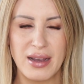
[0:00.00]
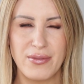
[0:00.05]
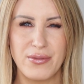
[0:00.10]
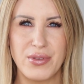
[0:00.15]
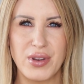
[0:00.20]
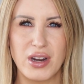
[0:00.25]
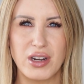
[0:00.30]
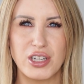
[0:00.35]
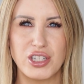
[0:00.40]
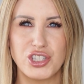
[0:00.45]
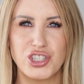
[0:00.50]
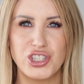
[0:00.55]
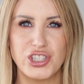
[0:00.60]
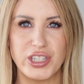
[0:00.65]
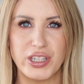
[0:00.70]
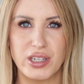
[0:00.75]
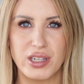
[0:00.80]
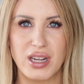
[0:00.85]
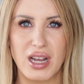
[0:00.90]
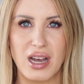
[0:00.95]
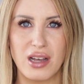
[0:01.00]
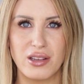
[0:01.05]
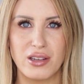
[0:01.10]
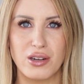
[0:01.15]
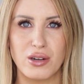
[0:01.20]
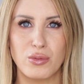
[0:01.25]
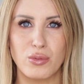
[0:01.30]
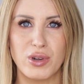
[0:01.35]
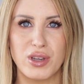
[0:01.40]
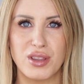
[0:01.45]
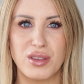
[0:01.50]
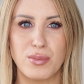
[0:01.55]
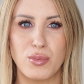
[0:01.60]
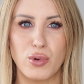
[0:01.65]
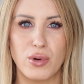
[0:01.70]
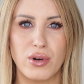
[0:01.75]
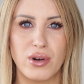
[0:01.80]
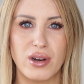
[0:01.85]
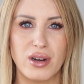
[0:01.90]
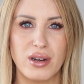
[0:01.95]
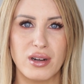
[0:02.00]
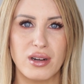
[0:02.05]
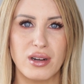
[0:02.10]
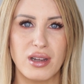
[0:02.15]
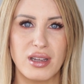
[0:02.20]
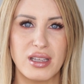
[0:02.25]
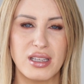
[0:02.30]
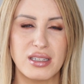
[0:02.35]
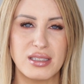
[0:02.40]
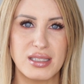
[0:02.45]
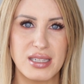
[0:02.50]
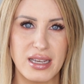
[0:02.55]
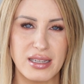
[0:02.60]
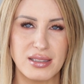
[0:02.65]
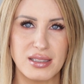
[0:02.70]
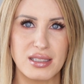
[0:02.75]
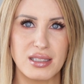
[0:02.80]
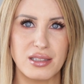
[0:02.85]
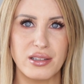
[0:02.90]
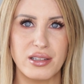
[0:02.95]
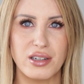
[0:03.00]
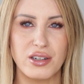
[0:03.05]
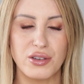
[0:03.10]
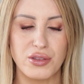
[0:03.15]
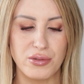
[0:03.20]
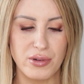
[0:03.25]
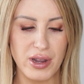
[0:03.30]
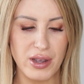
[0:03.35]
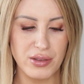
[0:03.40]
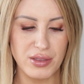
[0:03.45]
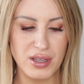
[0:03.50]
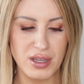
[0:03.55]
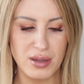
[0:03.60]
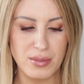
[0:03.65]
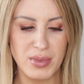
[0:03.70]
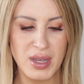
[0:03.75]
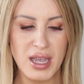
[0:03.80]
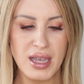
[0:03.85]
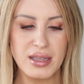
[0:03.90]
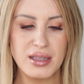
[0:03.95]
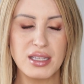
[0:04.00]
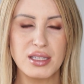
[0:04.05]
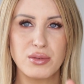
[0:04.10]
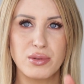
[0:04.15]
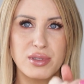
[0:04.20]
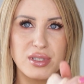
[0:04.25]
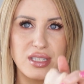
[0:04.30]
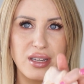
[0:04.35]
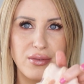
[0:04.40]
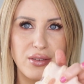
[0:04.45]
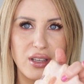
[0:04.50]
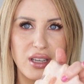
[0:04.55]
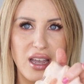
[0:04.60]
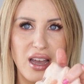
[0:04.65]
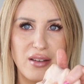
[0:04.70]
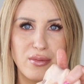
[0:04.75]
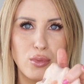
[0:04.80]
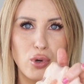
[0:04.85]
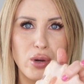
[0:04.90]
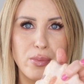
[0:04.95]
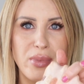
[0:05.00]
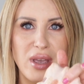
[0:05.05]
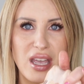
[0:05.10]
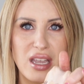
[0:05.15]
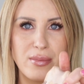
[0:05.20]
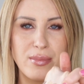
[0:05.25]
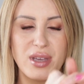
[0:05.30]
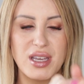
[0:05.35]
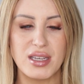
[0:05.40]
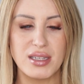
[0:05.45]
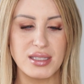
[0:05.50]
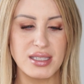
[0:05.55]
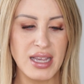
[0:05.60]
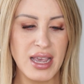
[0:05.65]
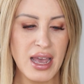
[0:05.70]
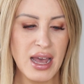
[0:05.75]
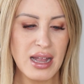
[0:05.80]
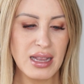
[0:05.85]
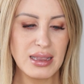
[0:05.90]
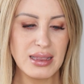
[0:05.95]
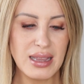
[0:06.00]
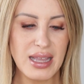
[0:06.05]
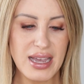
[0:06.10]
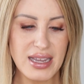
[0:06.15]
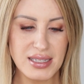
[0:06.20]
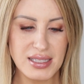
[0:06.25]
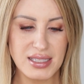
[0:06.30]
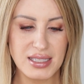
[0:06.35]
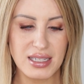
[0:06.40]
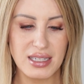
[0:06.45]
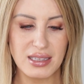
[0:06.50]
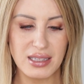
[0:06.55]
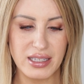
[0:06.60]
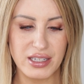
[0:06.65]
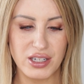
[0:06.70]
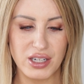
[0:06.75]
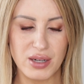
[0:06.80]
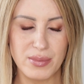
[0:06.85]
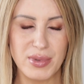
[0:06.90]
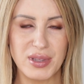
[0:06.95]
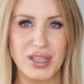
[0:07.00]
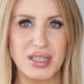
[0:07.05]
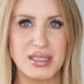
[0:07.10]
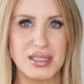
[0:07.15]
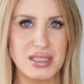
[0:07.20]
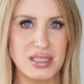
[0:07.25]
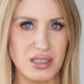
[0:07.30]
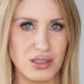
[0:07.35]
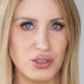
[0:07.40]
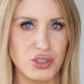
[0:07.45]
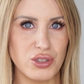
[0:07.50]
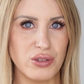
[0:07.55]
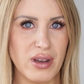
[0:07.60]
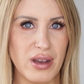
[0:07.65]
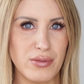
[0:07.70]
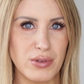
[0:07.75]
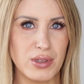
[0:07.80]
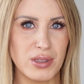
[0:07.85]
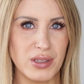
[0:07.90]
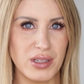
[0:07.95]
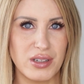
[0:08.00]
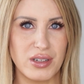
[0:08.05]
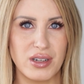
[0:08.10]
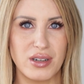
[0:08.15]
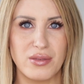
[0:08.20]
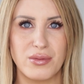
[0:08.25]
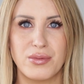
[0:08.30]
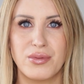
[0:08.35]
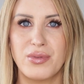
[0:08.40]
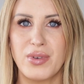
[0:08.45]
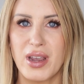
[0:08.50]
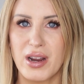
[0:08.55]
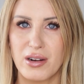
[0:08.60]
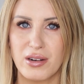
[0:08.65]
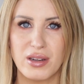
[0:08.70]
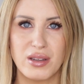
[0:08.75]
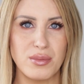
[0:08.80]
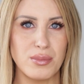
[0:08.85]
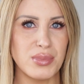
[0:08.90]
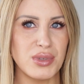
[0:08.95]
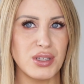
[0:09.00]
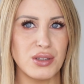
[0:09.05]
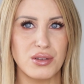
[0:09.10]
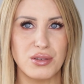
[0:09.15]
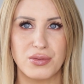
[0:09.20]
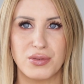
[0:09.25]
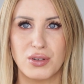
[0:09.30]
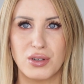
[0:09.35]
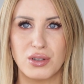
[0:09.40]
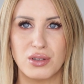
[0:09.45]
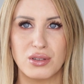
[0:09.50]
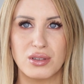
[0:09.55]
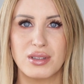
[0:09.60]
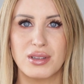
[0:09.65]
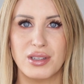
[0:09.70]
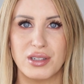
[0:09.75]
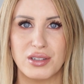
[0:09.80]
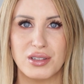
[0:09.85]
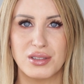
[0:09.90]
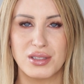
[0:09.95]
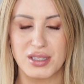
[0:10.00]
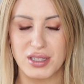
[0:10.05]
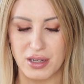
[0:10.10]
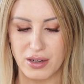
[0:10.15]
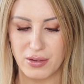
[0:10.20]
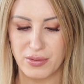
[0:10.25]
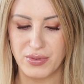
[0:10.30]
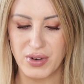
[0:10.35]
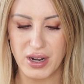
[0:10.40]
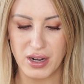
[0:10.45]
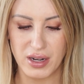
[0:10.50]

very sheer color with more intense glitter throughout them. These ones definitely have more pigment, less glitter, but they still do have a glitter. Very beautiful glitters though,